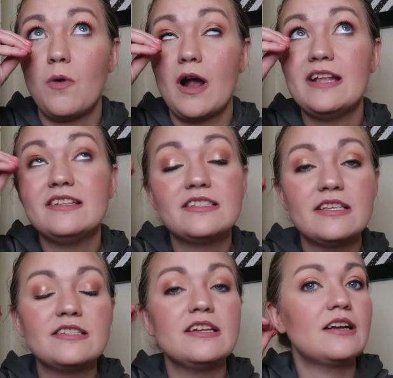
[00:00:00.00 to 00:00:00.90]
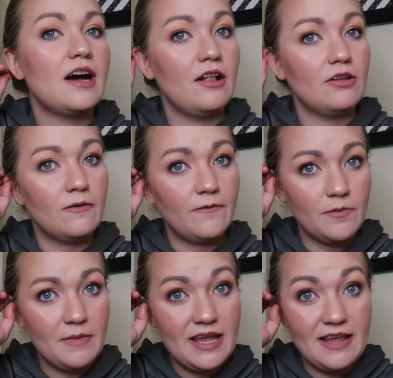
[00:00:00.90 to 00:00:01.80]
consistent color
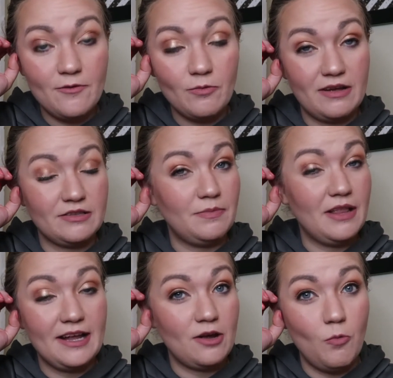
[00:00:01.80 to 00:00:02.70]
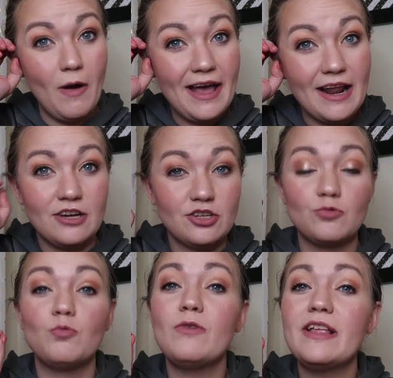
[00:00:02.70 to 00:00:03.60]
for me. Even when I was applying it wet, I just
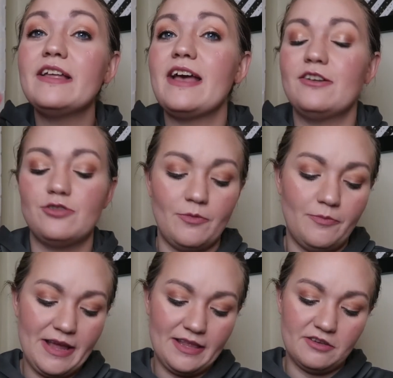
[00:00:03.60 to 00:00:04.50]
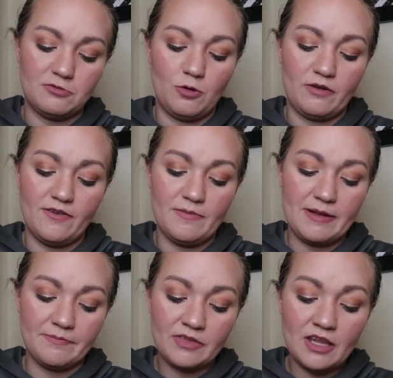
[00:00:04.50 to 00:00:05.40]
really had trouble making this work for
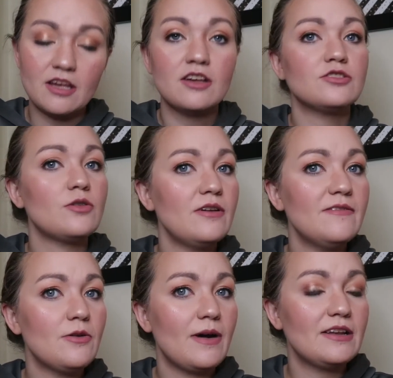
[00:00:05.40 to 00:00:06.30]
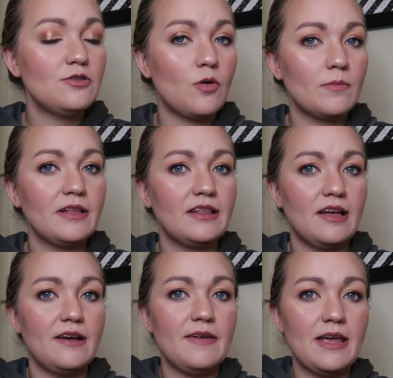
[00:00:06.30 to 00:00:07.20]
me. So even though I normally
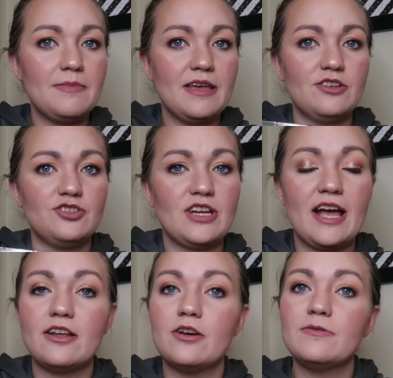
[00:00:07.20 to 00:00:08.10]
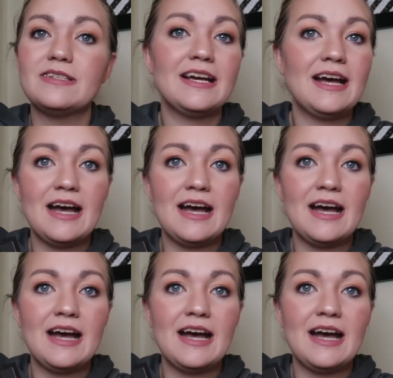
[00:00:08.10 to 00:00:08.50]
love ABH shadows,